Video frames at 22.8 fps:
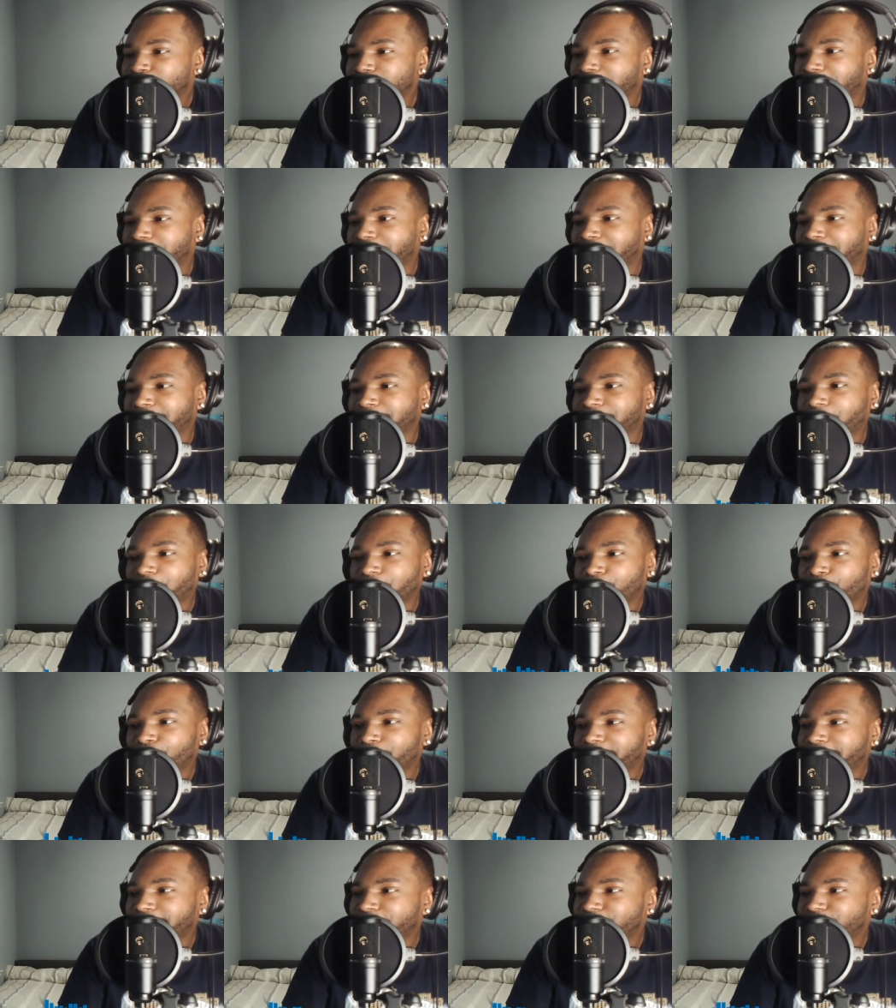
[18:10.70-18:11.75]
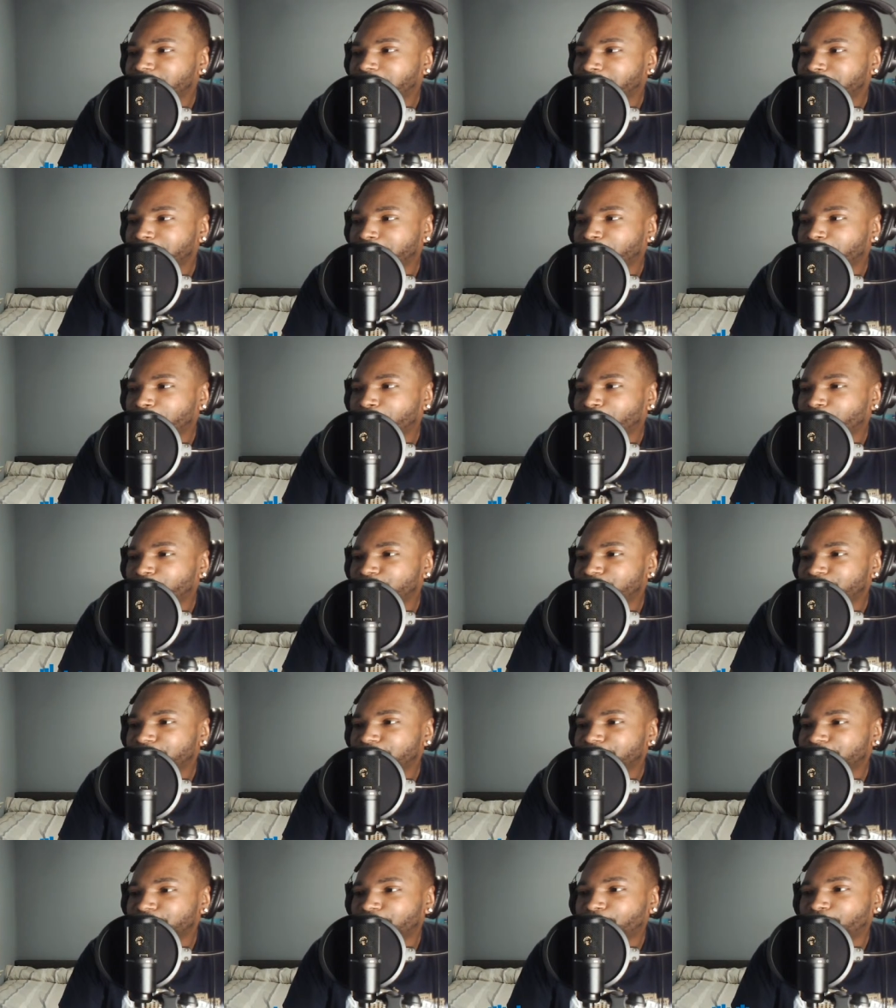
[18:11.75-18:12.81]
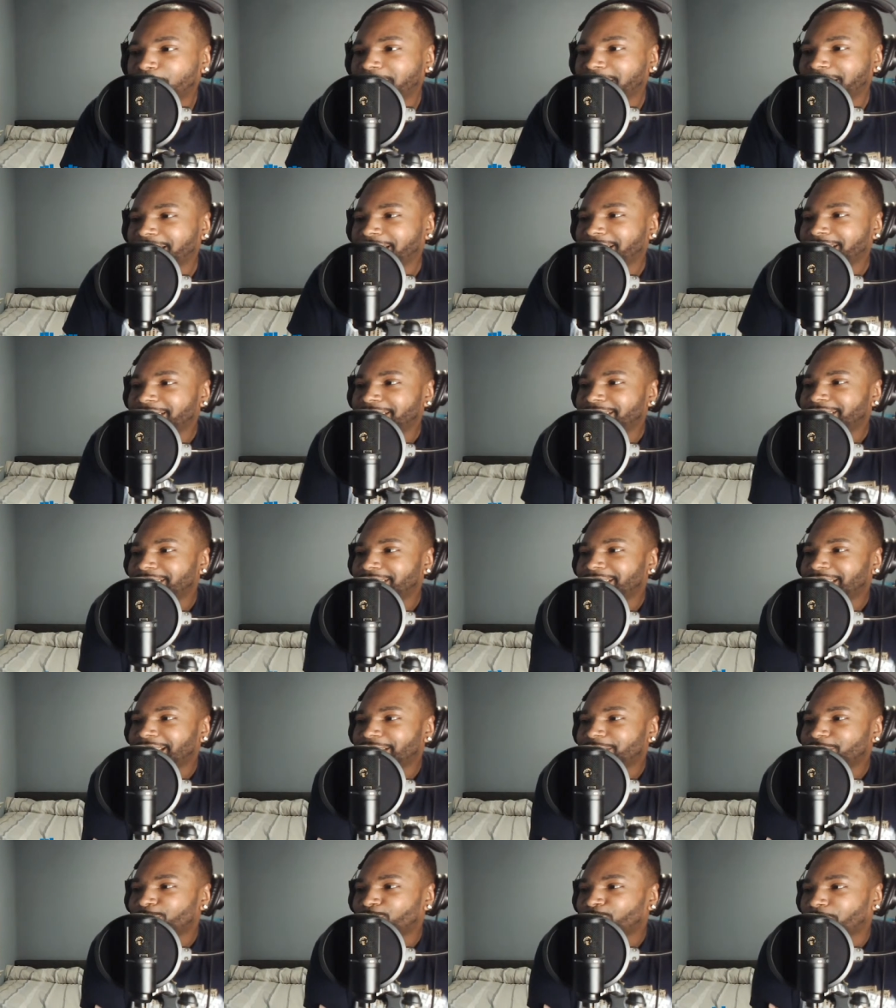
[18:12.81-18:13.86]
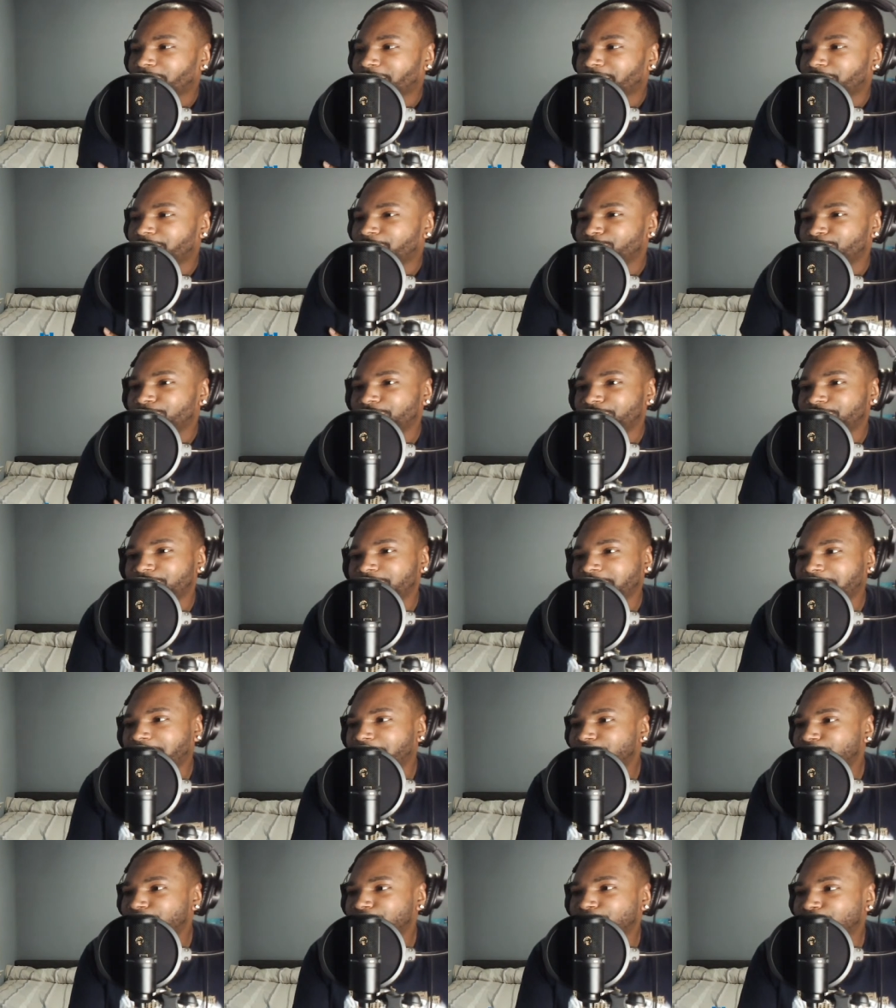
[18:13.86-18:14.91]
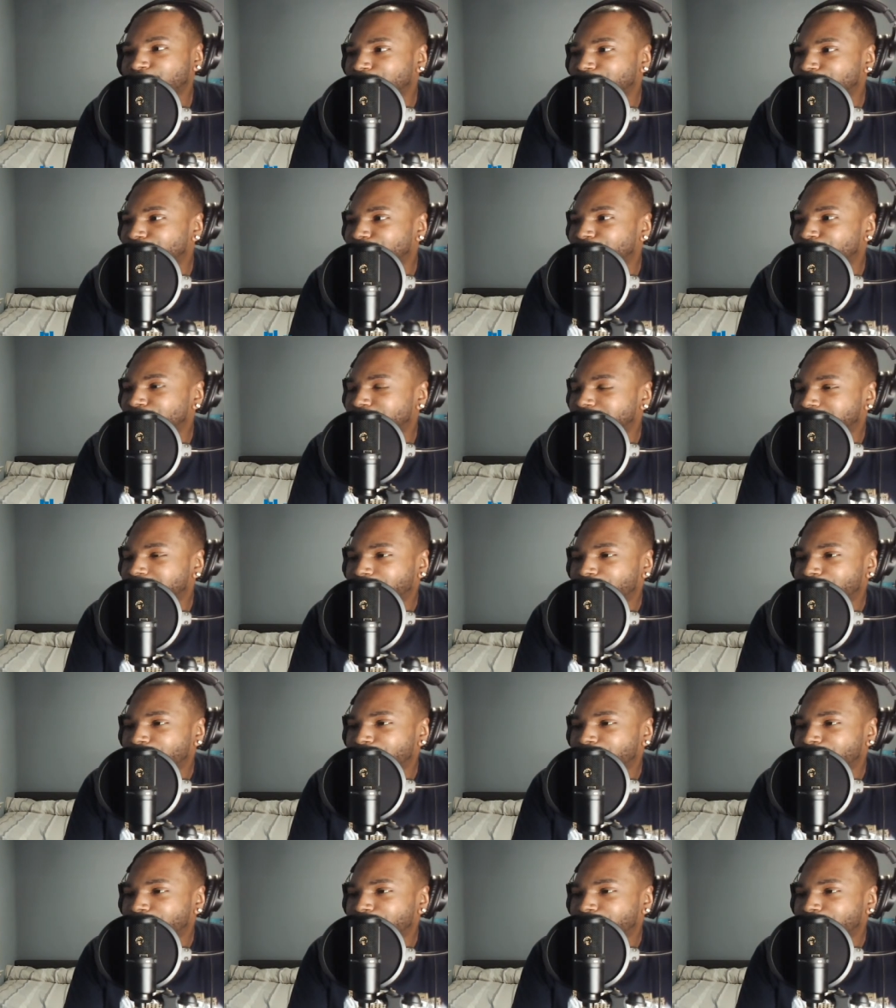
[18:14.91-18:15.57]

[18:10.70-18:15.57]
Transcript: And y'all go ahead and drop them emoji. Let's go ahead and get the next round of shots going on.